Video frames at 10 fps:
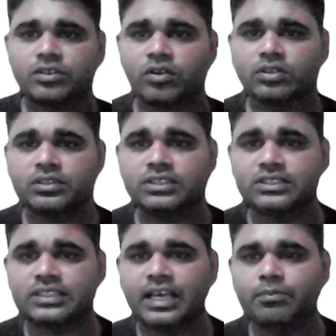
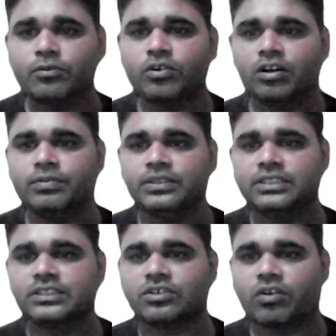this hemoglobin
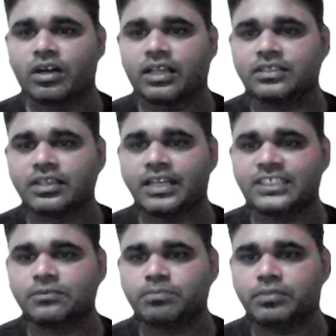is called as the
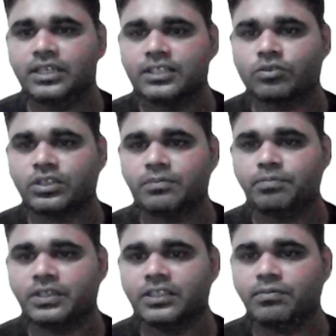respiratory
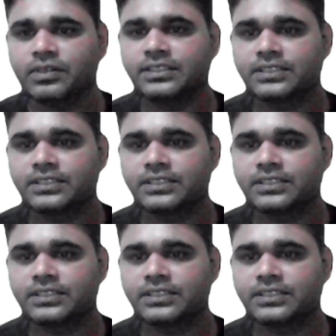pigment.